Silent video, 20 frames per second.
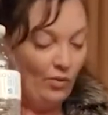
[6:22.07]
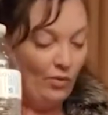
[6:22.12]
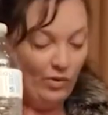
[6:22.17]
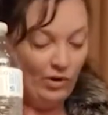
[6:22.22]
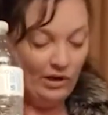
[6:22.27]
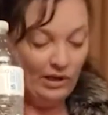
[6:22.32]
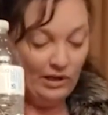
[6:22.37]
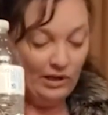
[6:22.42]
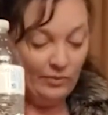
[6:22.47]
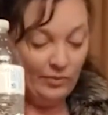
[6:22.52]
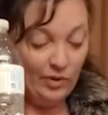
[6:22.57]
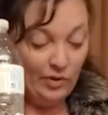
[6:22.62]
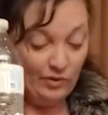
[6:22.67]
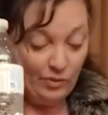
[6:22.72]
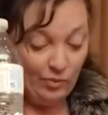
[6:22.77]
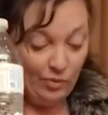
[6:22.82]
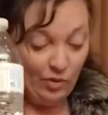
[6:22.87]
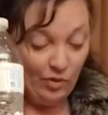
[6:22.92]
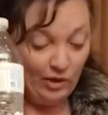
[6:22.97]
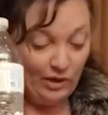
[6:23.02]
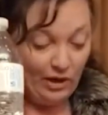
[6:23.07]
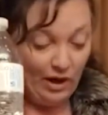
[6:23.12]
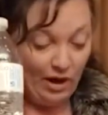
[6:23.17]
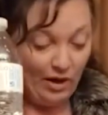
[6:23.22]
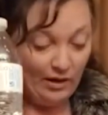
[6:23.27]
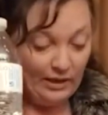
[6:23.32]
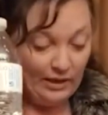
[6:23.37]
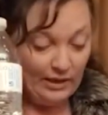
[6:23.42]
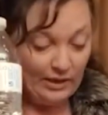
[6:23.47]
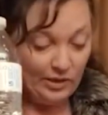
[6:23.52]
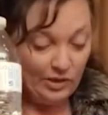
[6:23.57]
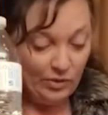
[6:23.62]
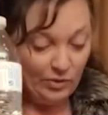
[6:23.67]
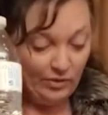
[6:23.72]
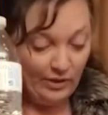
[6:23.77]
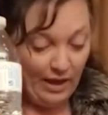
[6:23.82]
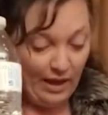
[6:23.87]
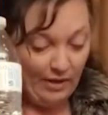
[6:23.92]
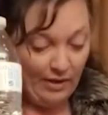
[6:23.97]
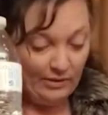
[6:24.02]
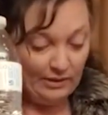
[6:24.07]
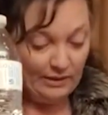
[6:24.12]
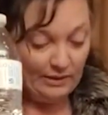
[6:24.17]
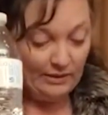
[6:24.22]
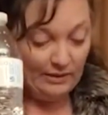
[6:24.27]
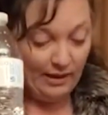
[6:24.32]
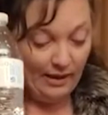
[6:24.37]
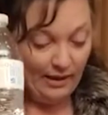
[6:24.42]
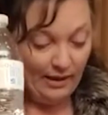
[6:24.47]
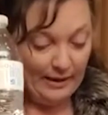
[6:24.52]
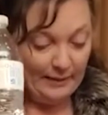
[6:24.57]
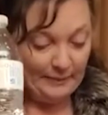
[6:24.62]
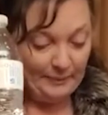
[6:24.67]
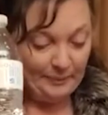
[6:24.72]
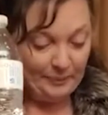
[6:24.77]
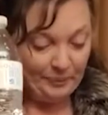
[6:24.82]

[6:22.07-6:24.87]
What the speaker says: we're going to move to Moriarty in 2009.